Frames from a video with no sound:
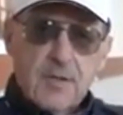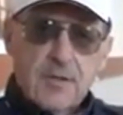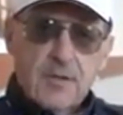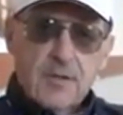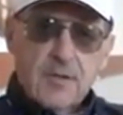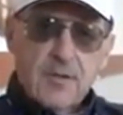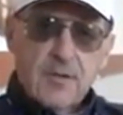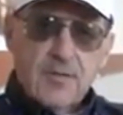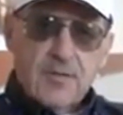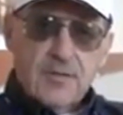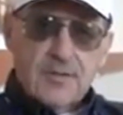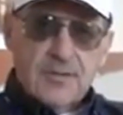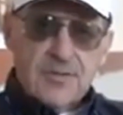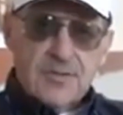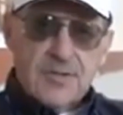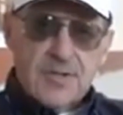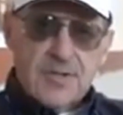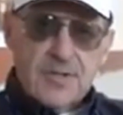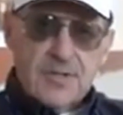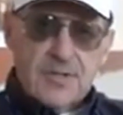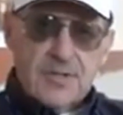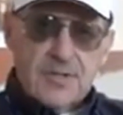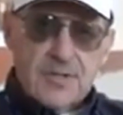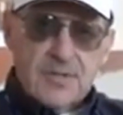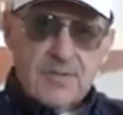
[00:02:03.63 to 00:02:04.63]
called The
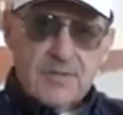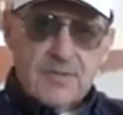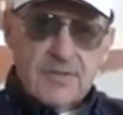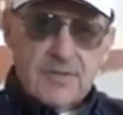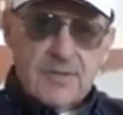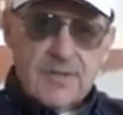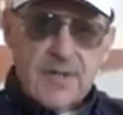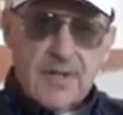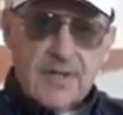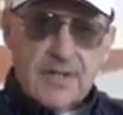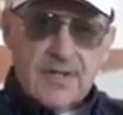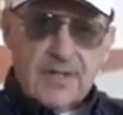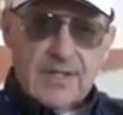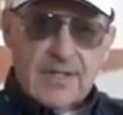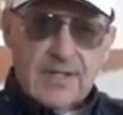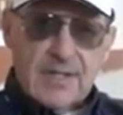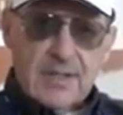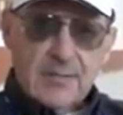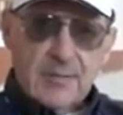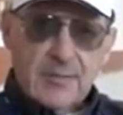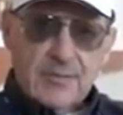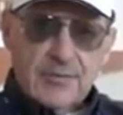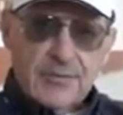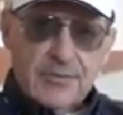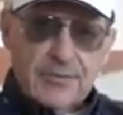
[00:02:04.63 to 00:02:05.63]
Diseases of Exotic
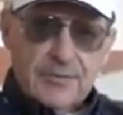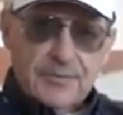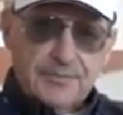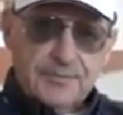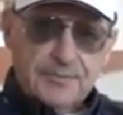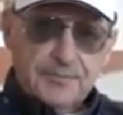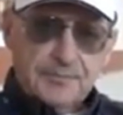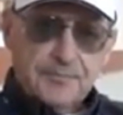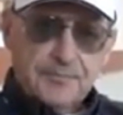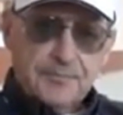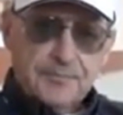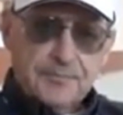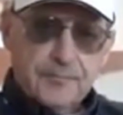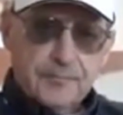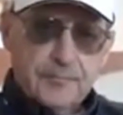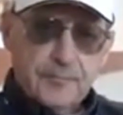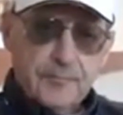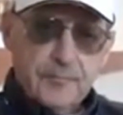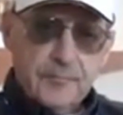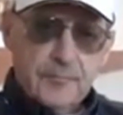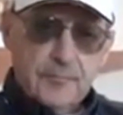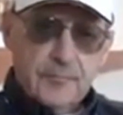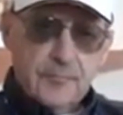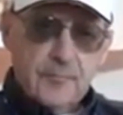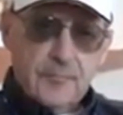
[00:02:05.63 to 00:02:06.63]
Animals,
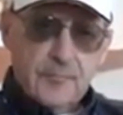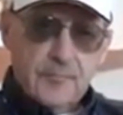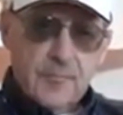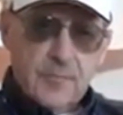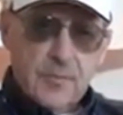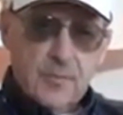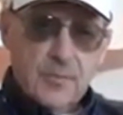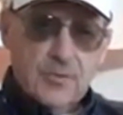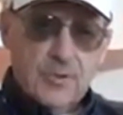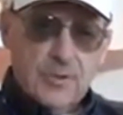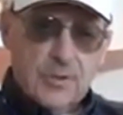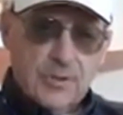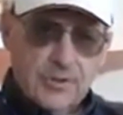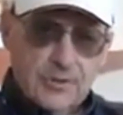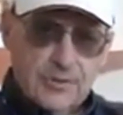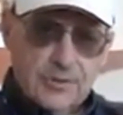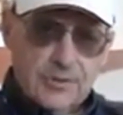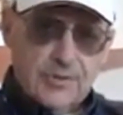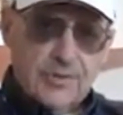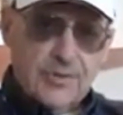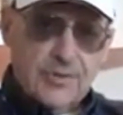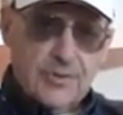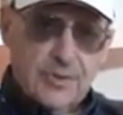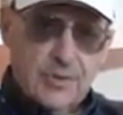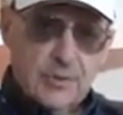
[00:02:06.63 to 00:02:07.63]
which
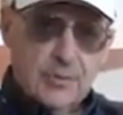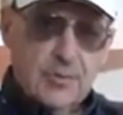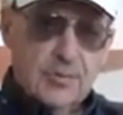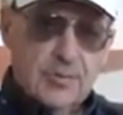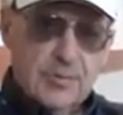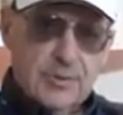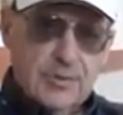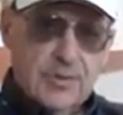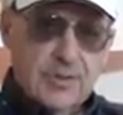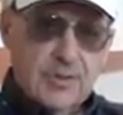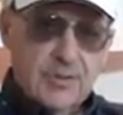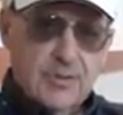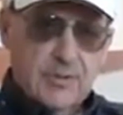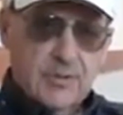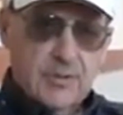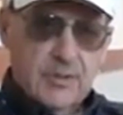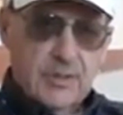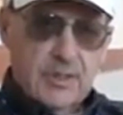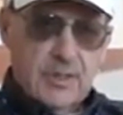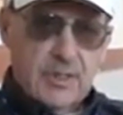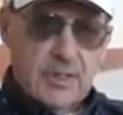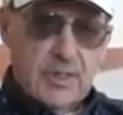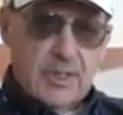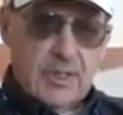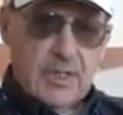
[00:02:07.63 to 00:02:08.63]
included the human material.
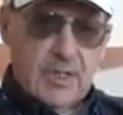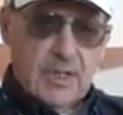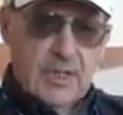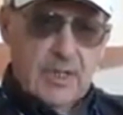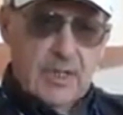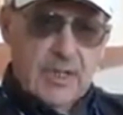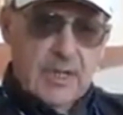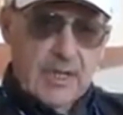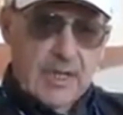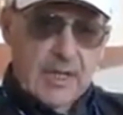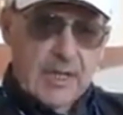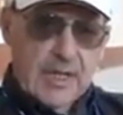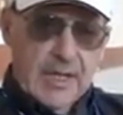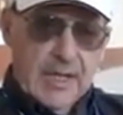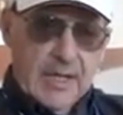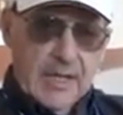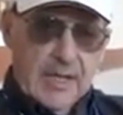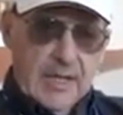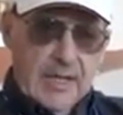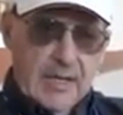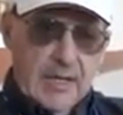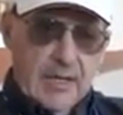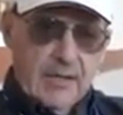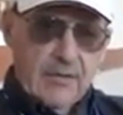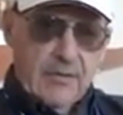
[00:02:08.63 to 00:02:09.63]

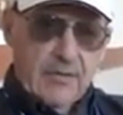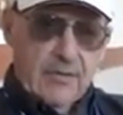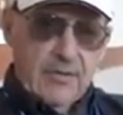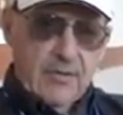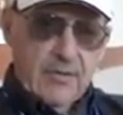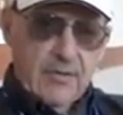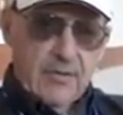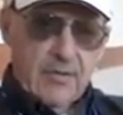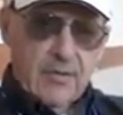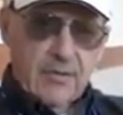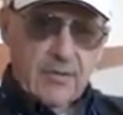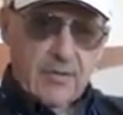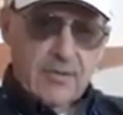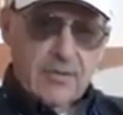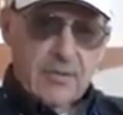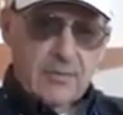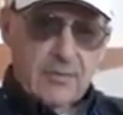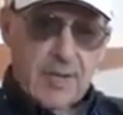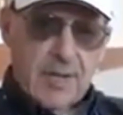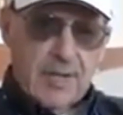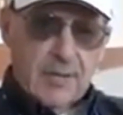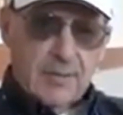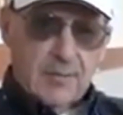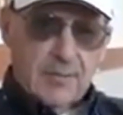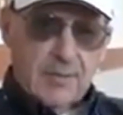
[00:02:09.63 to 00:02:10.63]
And the
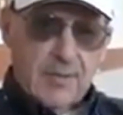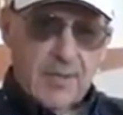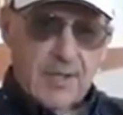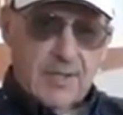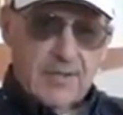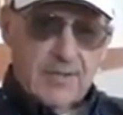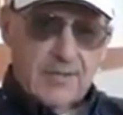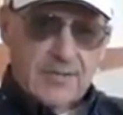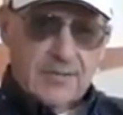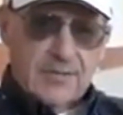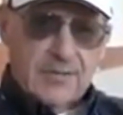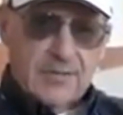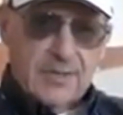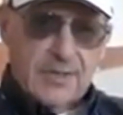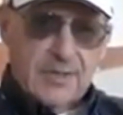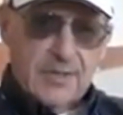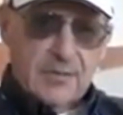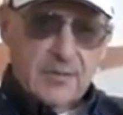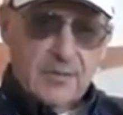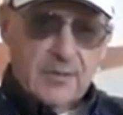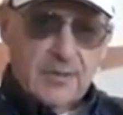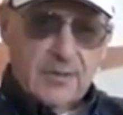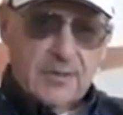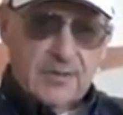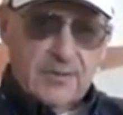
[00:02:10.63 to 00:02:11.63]
bottom line of the study
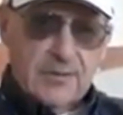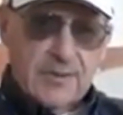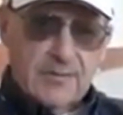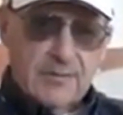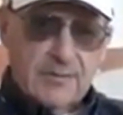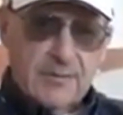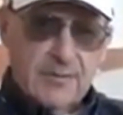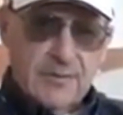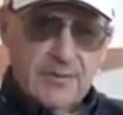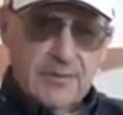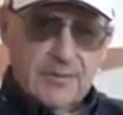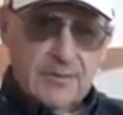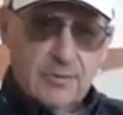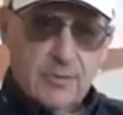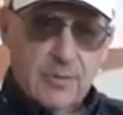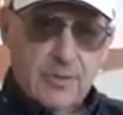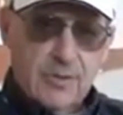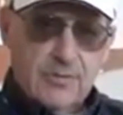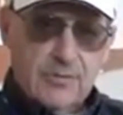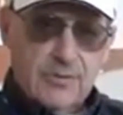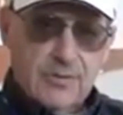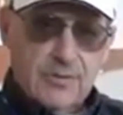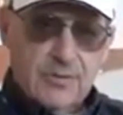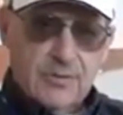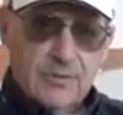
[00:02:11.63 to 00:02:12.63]
was, after these
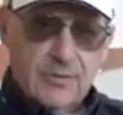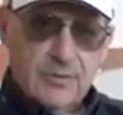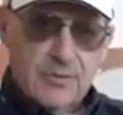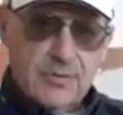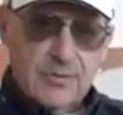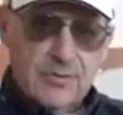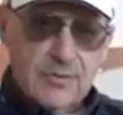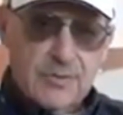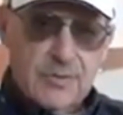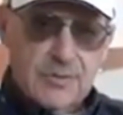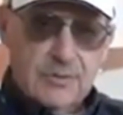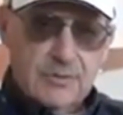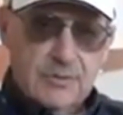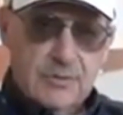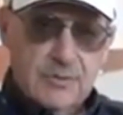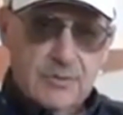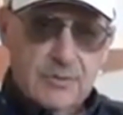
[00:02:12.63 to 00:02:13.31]
12 years, was that